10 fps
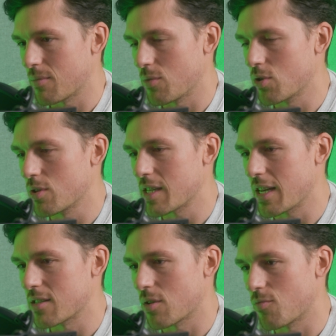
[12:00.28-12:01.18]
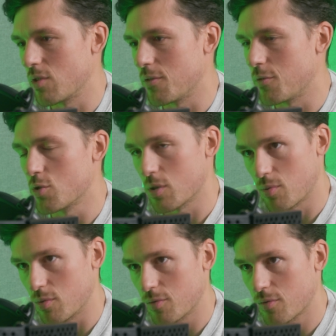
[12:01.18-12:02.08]
You could say it's not really future
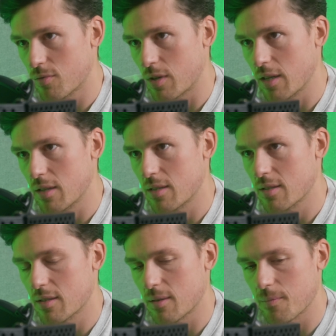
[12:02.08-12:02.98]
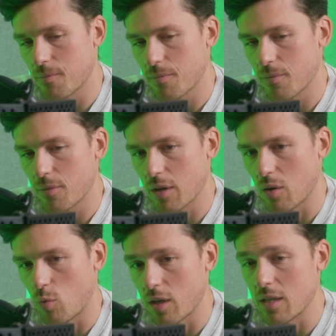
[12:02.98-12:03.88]
proof, right? It's
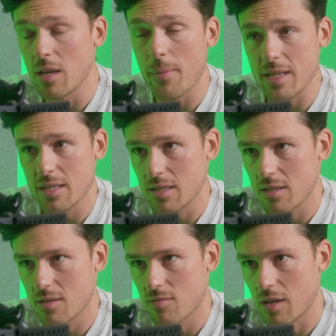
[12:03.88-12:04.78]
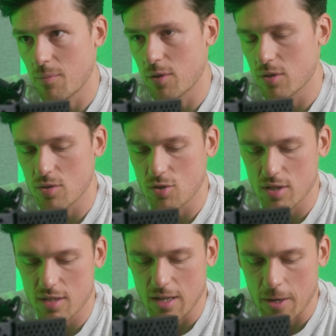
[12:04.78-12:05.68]
what an EMS is, right? Because you
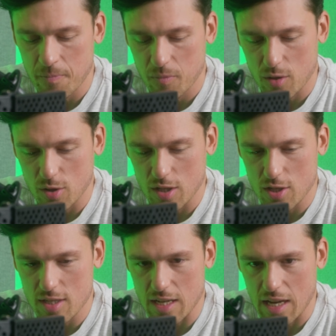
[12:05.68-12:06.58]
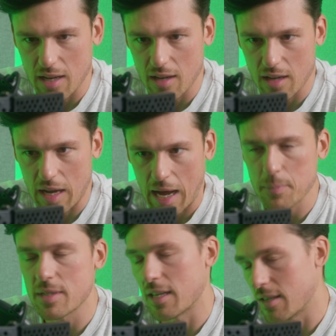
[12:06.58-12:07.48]
can just
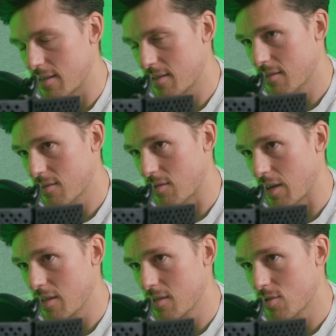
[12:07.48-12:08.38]
update it, right?